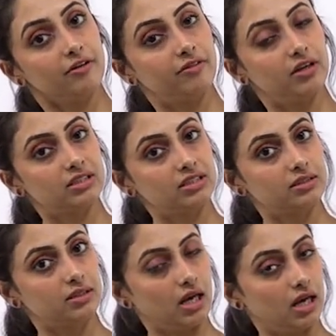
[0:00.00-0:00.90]

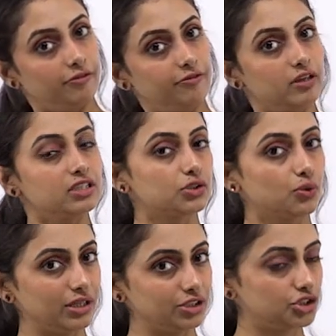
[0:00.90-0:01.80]
first
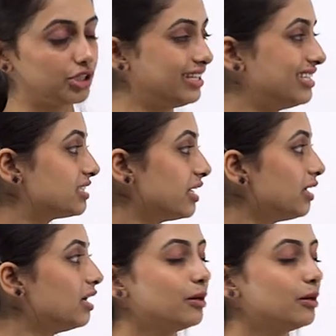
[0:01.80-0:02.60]
question, he said,